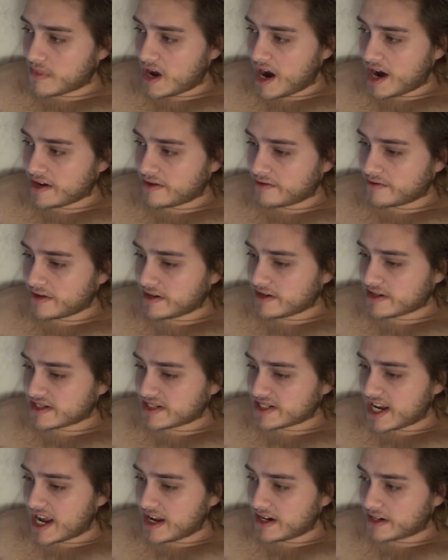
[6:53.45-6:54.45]
I don't
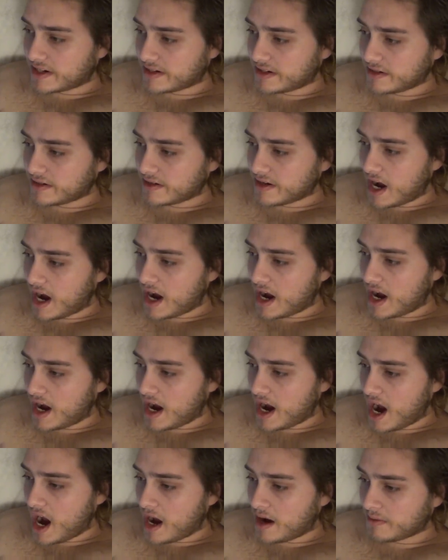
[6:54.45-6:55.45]
understand it.
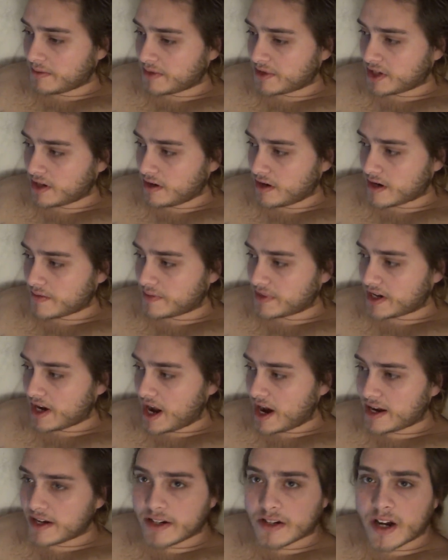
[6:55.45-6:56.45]
I, I'm sorry, but
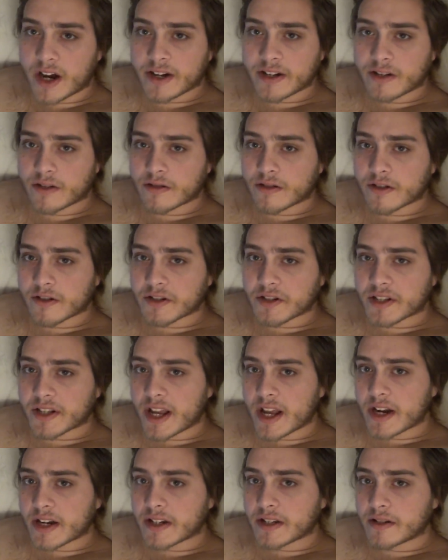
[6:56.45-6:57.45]
I, I don't
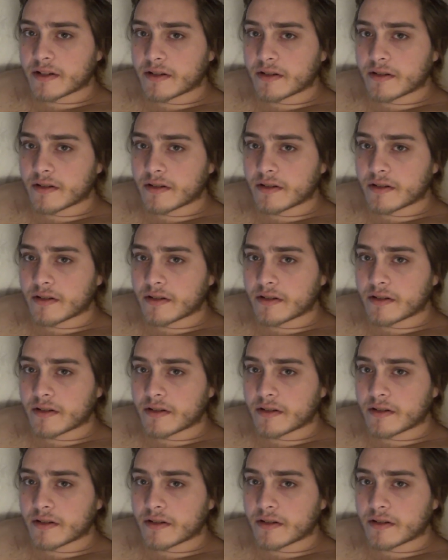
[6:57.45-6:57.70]
understand it.